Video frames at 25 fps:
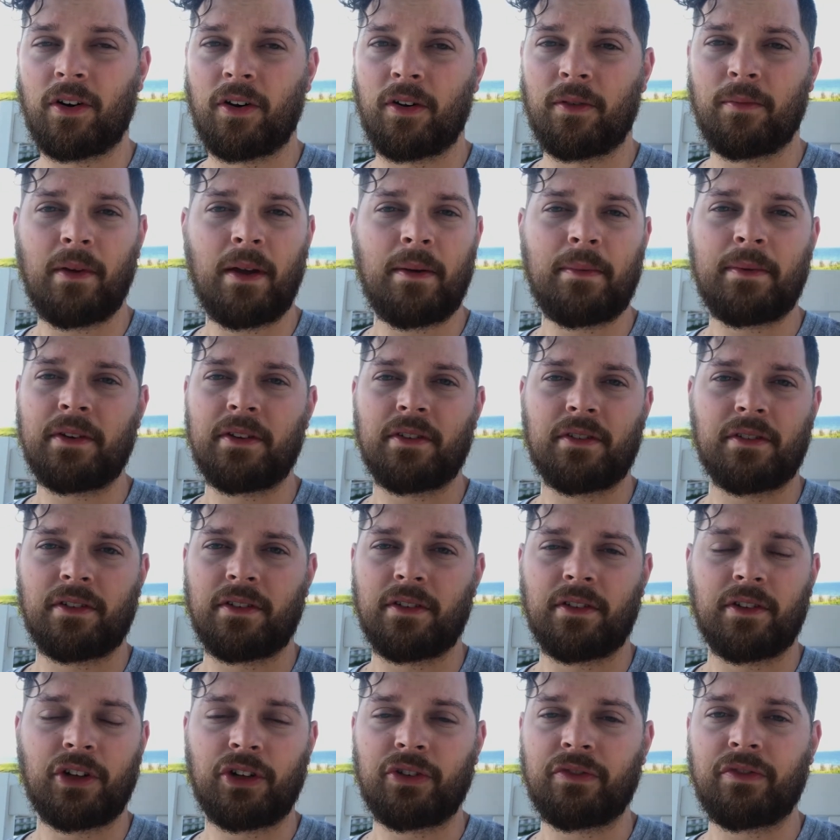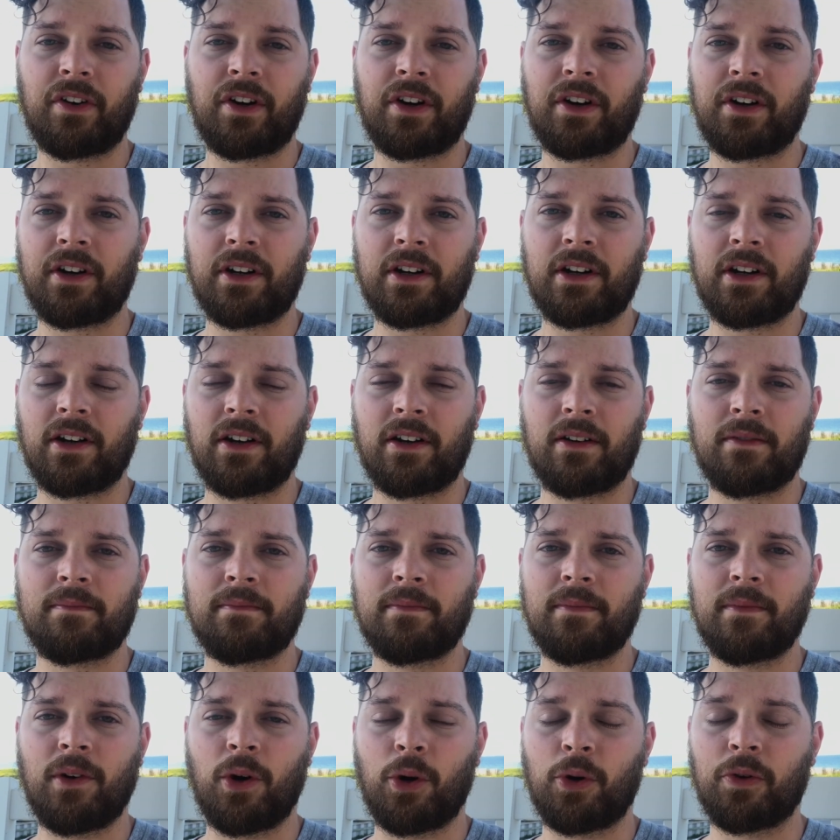maybe you're very
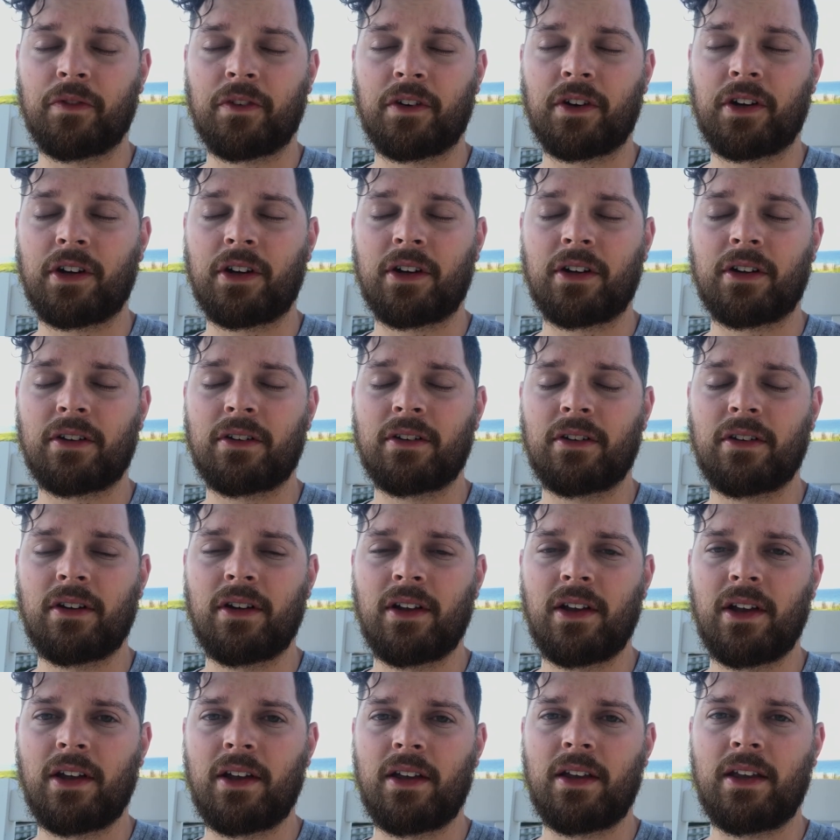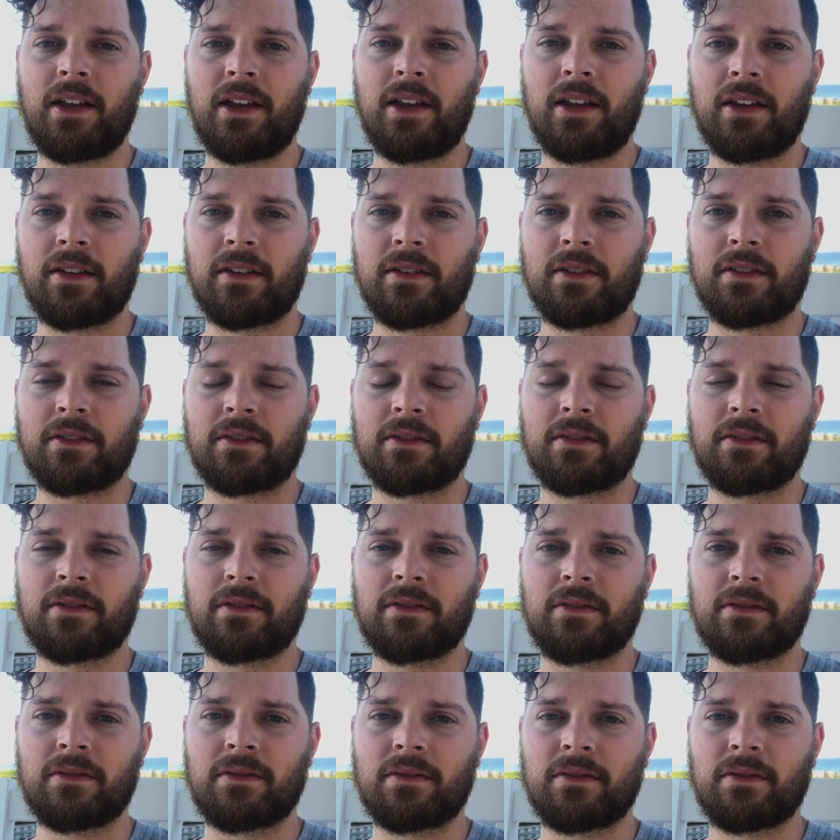overt in
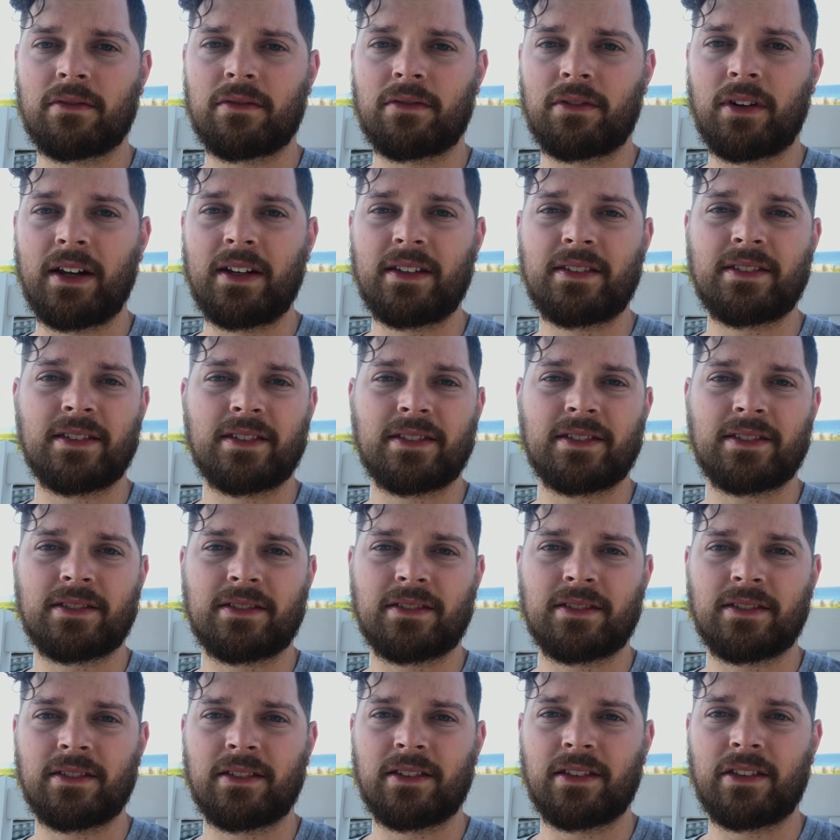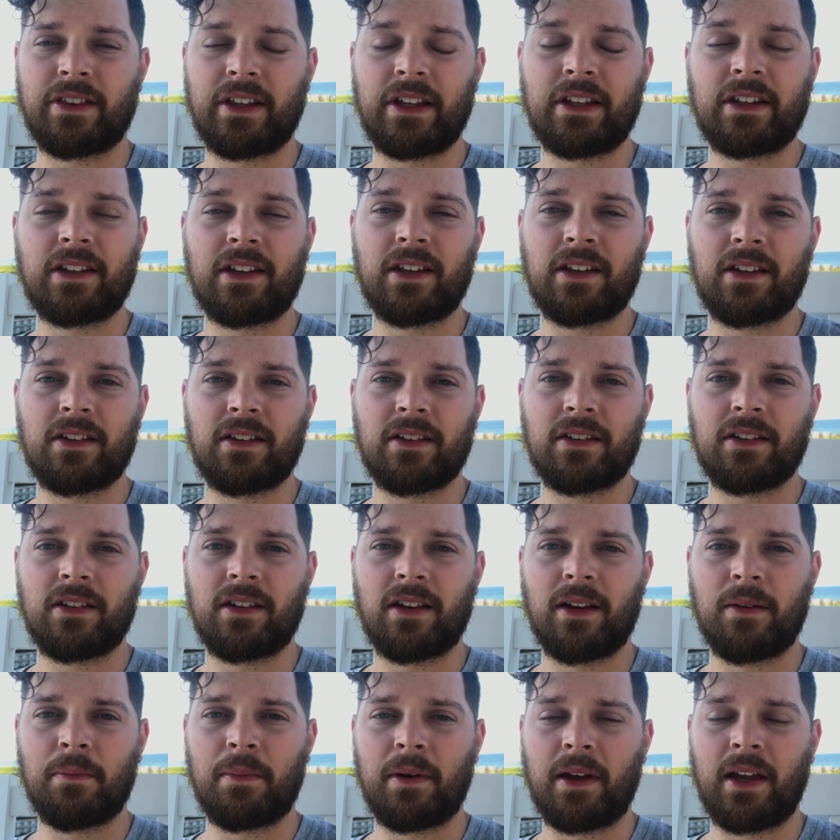racist thinking
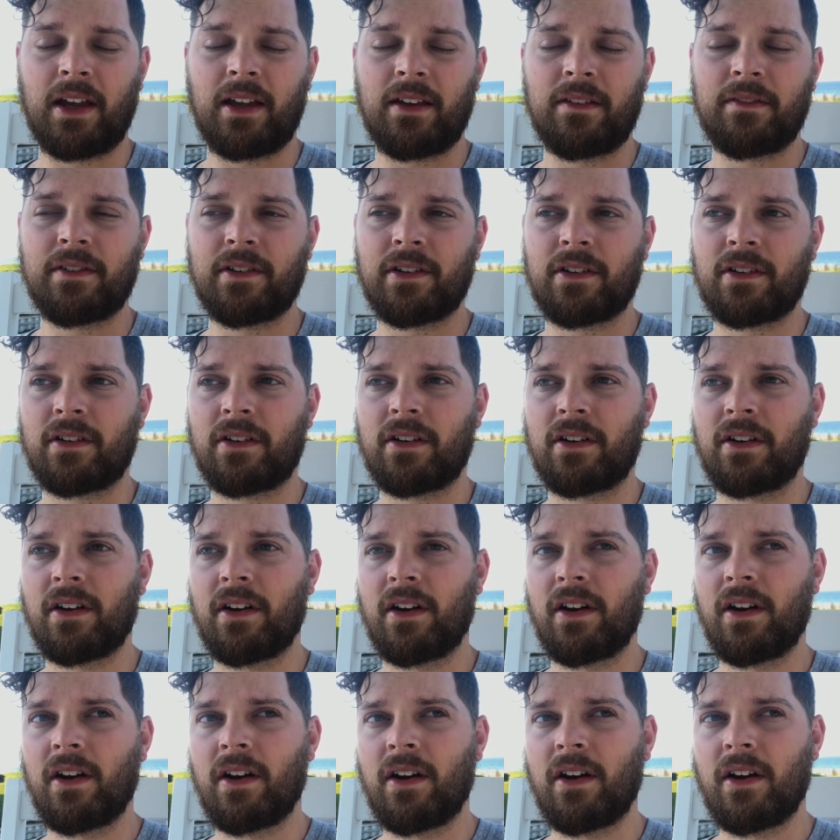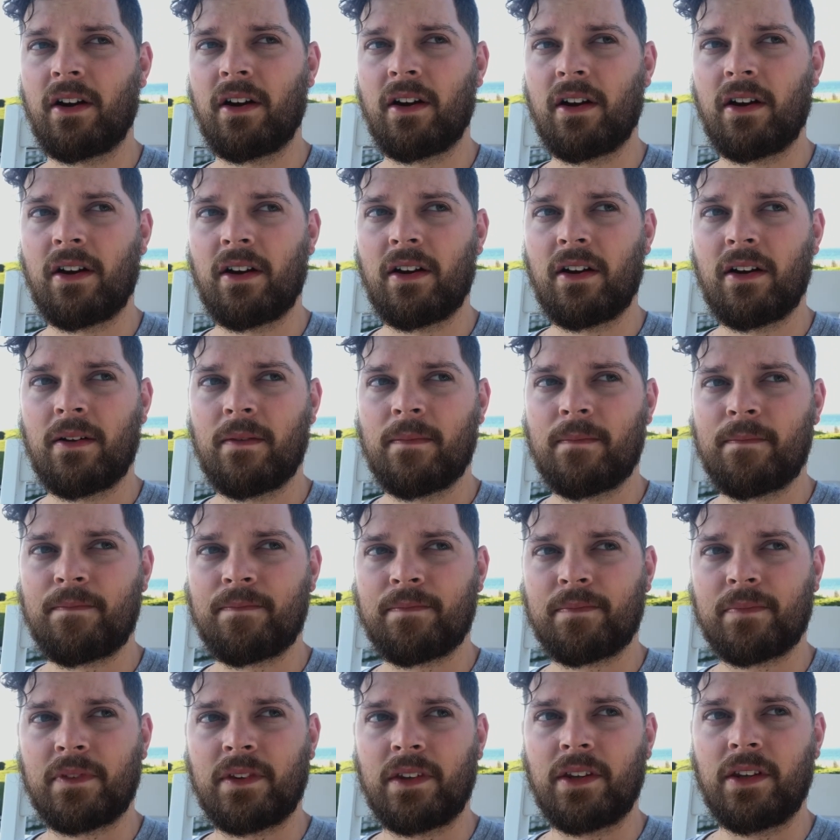and behavior,
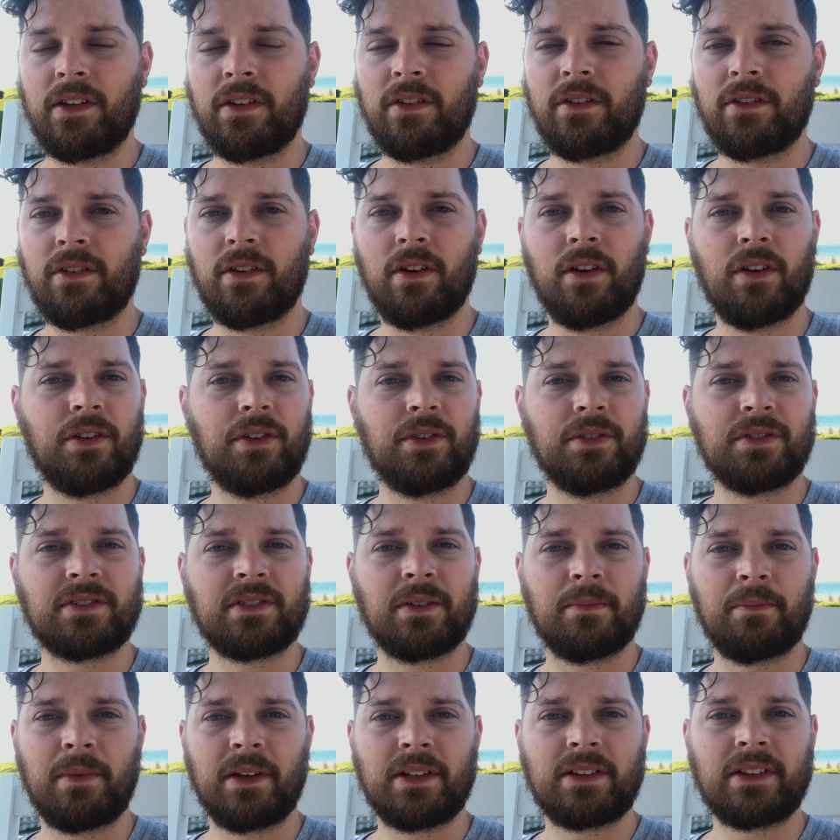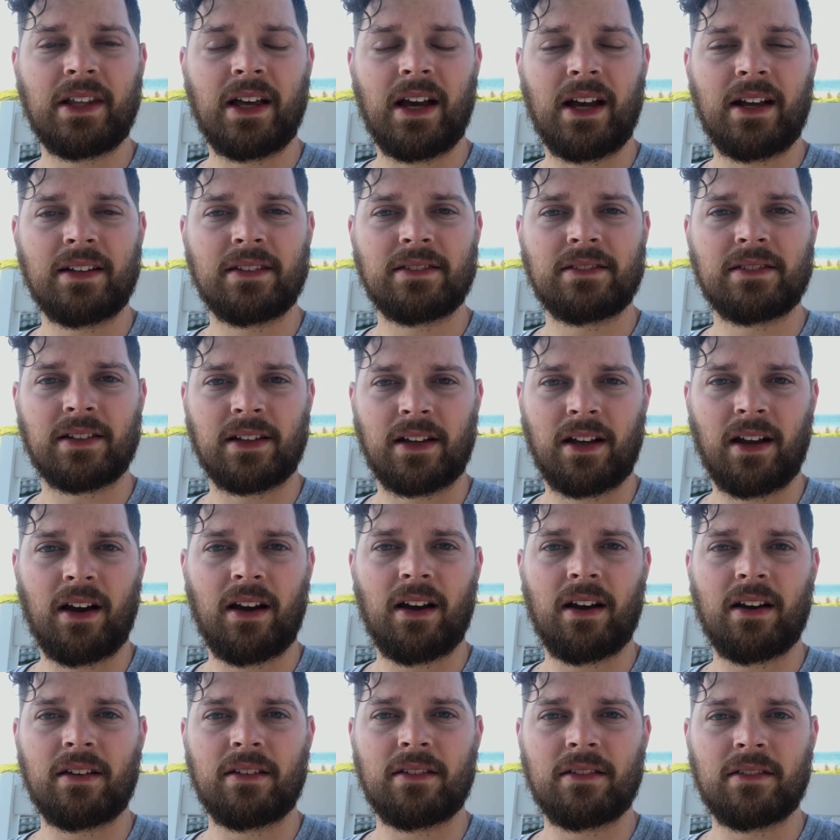you submit that to
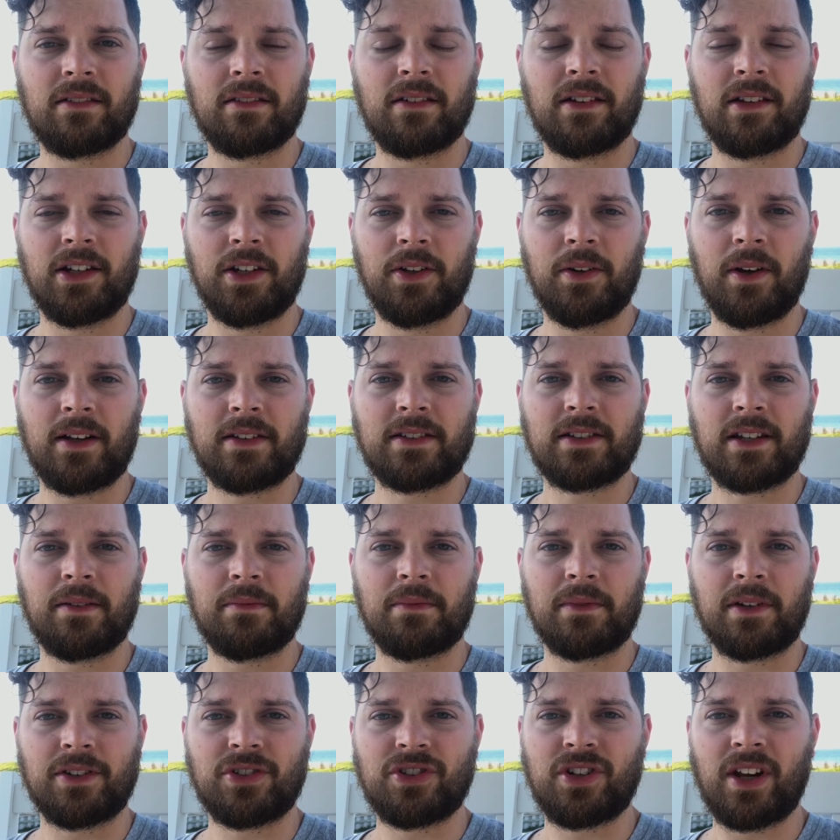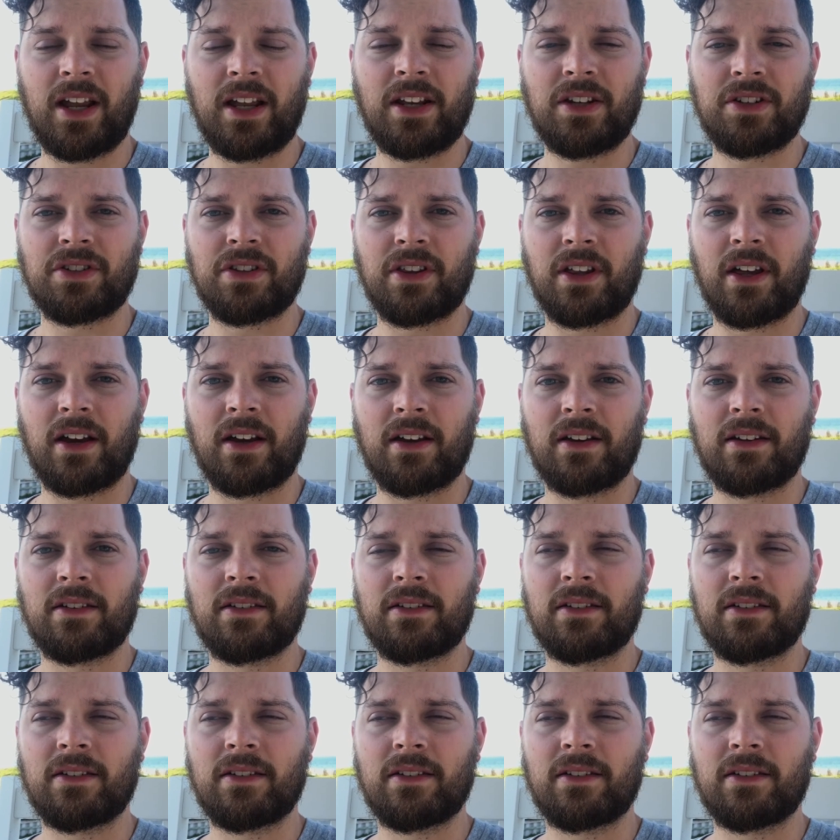God and you ask Him to change that.